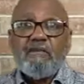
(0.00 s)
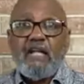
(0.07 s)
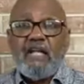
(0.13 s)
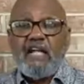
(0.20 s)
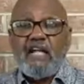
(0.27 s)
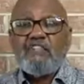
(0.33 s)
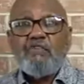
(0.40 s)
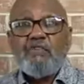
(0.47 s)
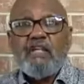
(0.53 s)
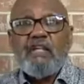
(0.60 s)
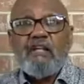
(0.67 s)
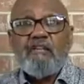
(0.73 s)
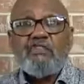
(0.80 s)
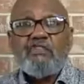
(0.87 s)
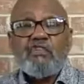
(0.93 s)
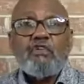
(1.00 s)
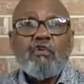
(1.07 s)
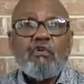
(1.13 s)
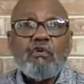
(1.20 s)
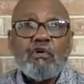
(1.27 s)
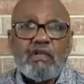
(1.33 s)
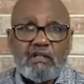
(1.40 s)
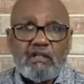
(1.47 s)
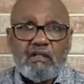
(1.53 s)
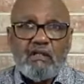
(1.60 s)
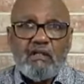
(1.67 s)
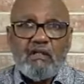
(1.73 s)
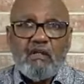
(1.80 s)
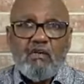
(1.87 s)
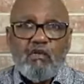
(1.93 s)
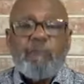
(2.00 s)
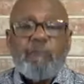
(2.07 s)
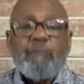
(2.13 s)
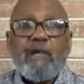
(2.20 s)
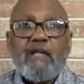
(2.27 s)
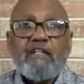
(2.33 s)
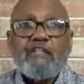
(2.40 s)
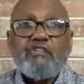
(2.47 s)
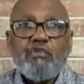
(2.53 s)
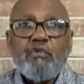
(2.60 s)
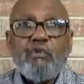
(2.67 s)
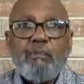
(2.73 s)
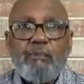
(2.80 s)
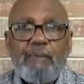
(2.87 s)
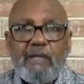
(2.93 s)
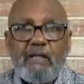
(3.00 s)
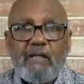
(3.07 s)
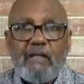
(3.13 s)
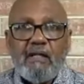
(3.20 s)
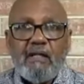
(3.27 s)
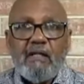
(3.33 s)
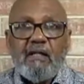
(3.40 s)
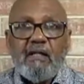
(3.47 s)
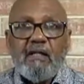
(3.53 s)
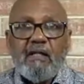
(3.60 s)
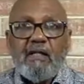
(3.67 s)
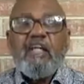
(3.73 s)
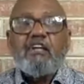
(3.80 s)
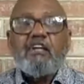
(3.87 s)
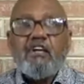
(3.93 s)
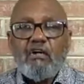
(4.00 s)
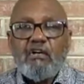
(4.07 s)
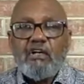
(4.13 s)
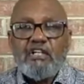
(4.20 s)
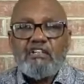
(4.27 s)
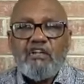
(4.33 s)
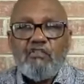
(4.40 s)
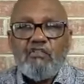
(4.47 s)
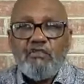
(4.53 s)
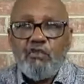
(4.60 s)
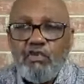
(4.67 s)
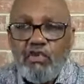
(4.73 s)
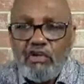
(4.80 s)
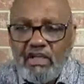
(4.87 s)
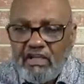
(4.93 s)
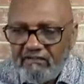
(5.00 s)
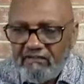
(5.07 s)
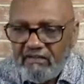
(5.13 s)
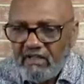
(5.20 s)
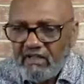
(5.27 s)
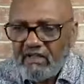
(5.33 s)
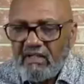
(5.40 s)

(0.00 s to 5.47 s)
And as you give to the Lord, we pray that you will be encouraged through your giving,